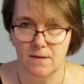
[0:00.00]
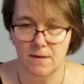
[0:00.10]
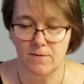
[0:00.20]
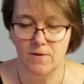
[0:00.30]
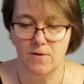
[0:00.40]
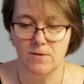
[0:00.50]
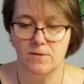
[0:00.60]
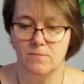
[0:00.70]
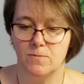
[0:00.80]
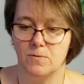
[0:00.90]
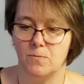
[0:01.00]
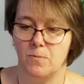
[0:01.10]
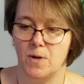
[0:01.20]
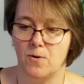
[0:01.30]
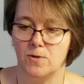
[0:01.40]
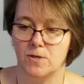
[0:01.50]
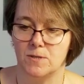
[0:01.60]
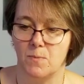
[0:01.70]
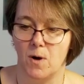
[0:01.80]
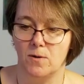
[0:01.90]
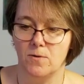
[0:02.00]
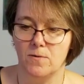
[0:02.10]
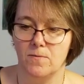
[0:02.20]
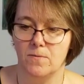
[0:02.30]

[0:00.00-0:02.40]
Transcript: in there, bigger to smaller,